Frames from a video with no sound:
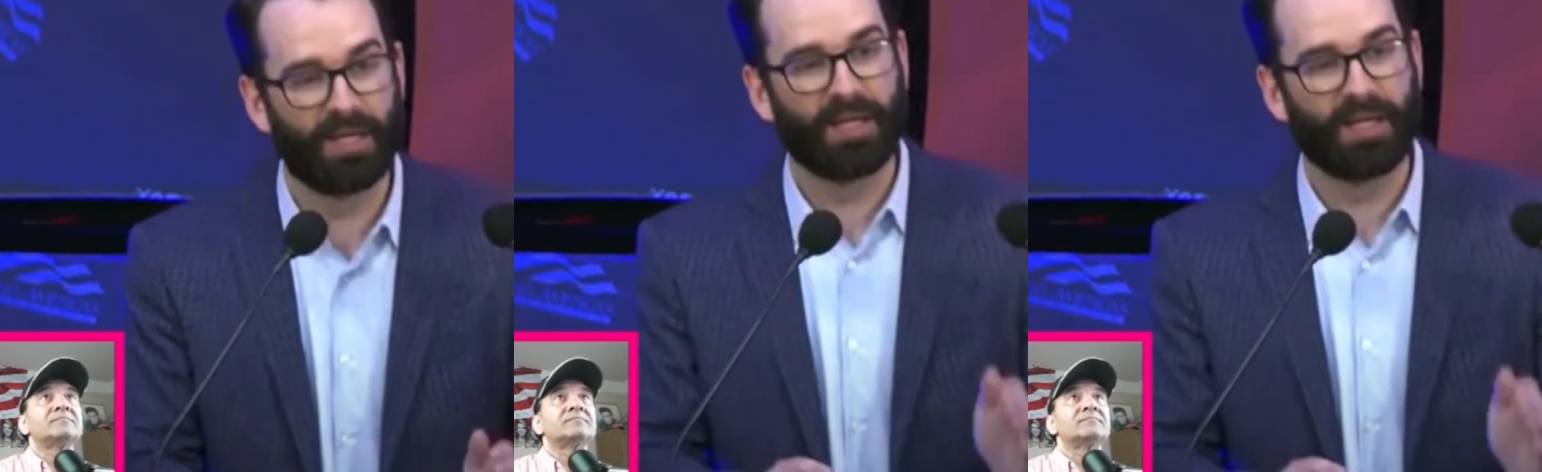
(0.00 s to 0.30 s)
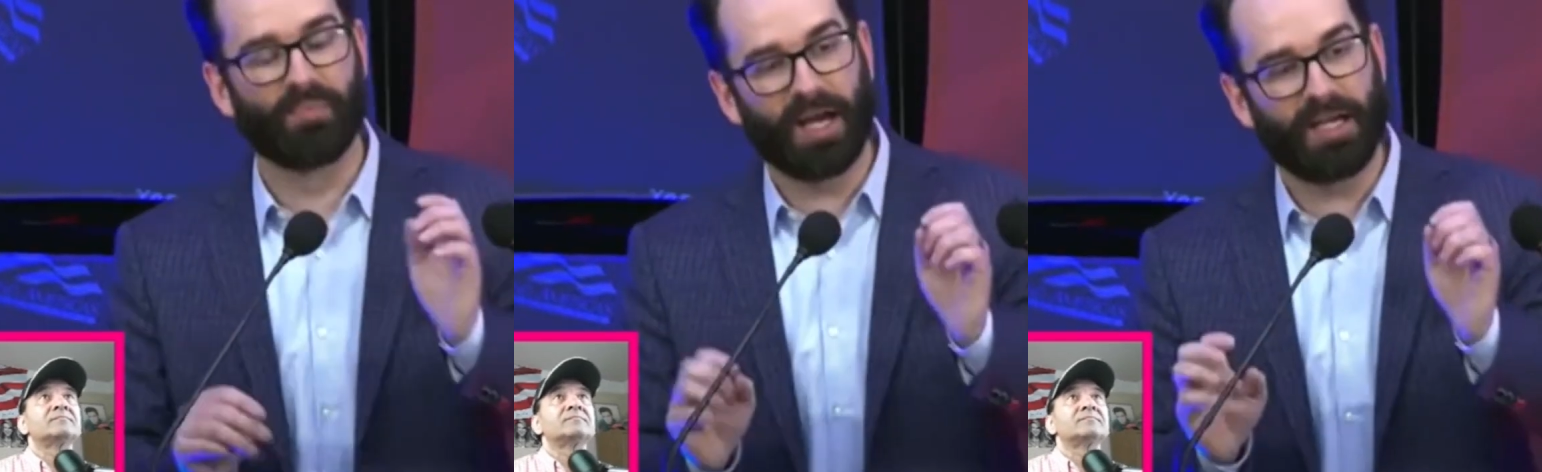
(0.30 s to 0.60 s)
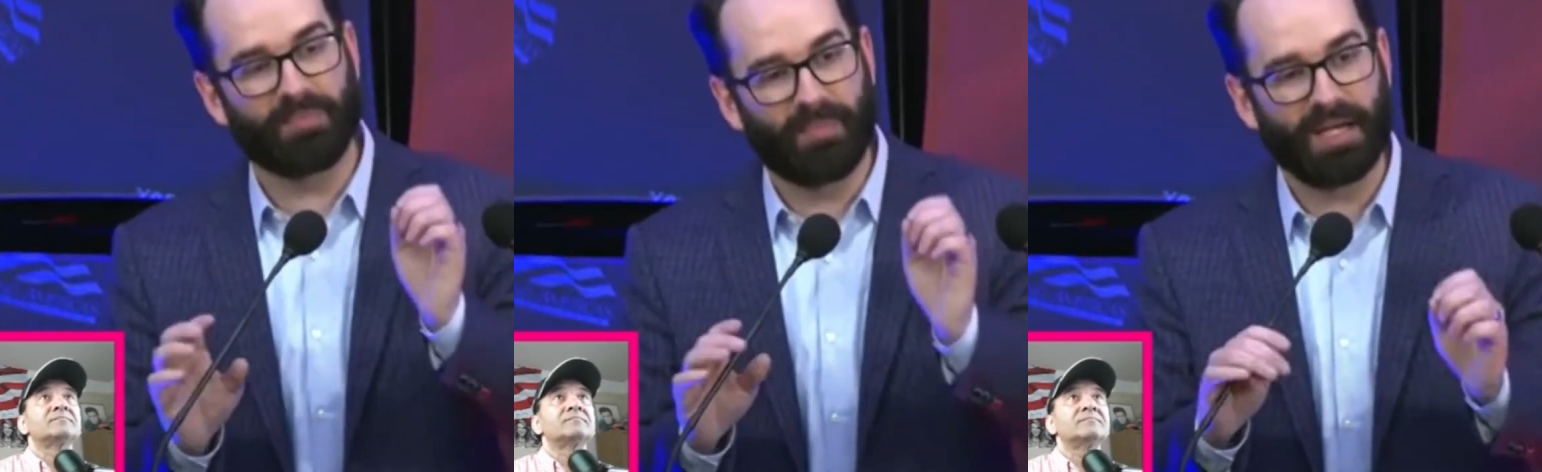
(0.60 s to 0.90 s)
Speaker 1: It
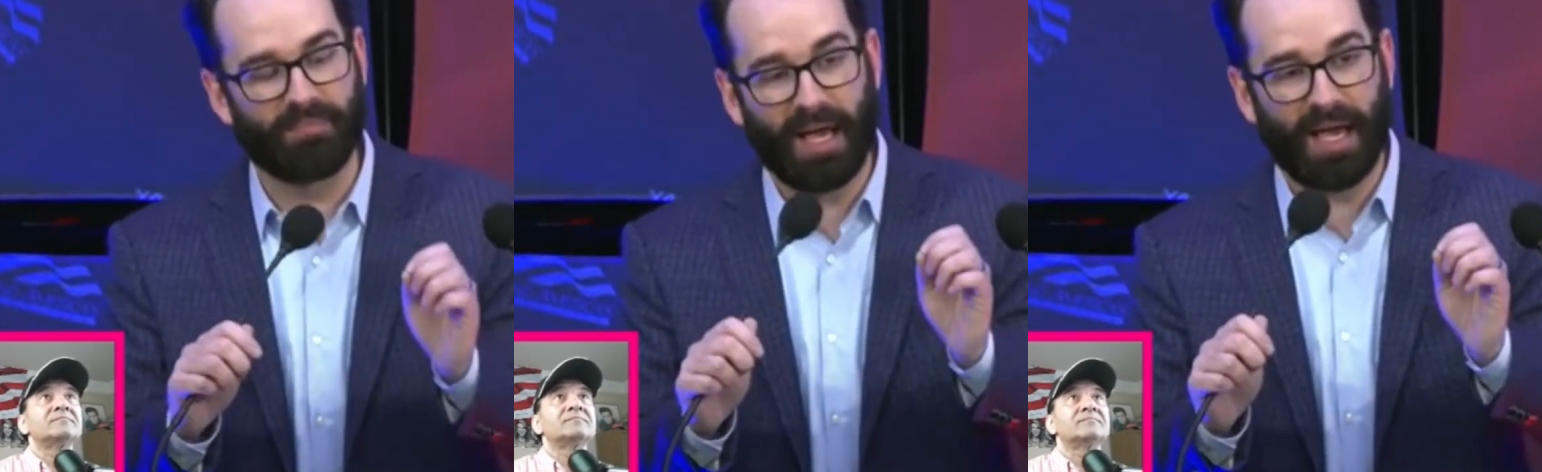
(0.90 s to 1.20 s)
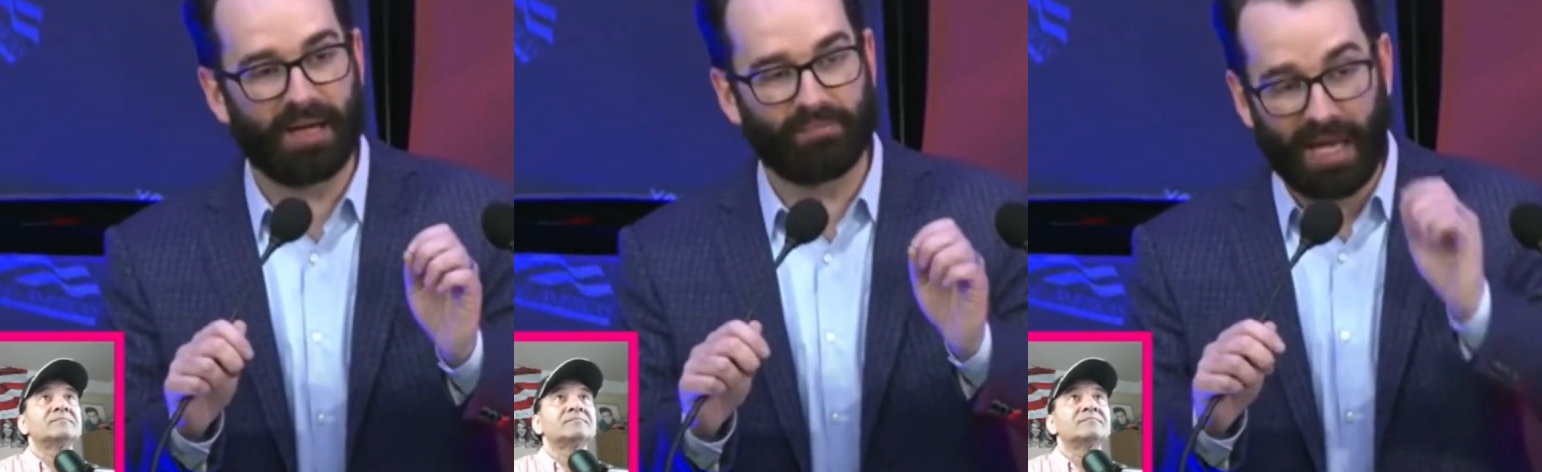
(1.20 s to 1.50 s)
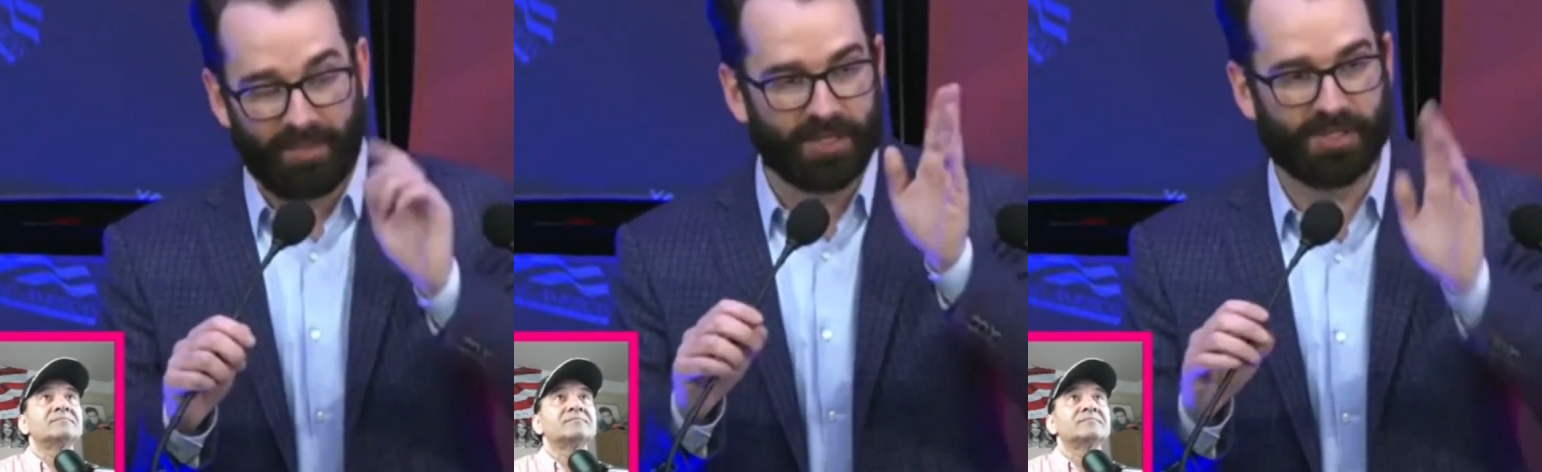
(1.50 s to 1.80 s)
might make a man,
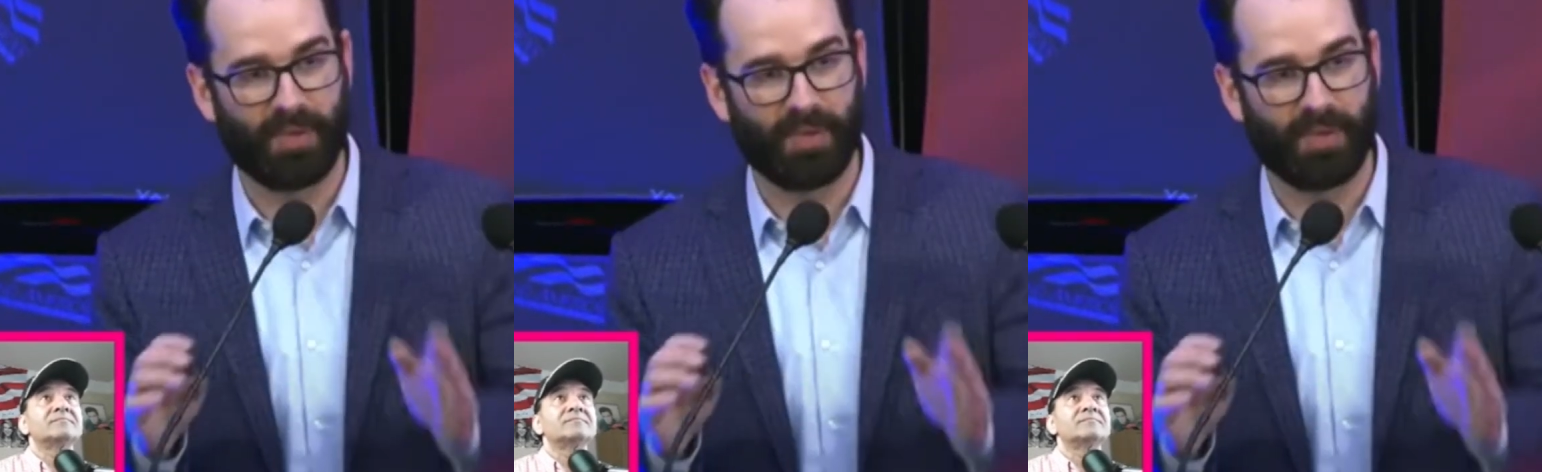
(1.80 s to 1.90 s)
maybe there's a